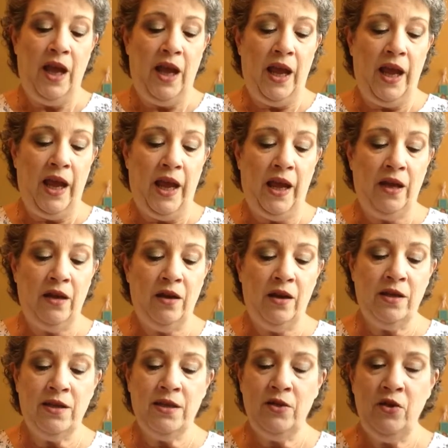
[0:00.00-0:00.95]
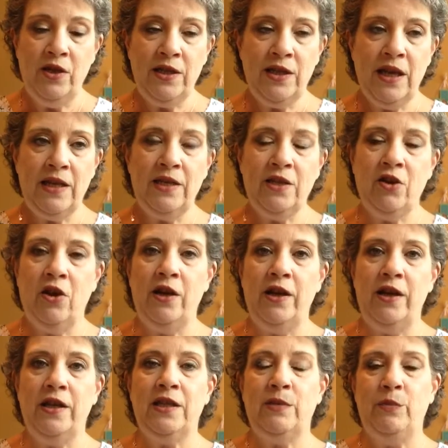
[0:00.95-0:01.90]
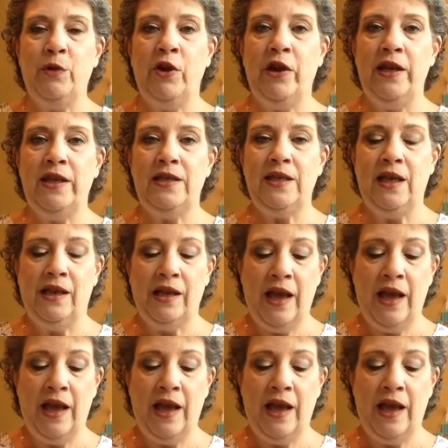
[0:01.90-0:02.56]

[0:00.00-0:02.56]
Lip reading: And as soon as I started experiencing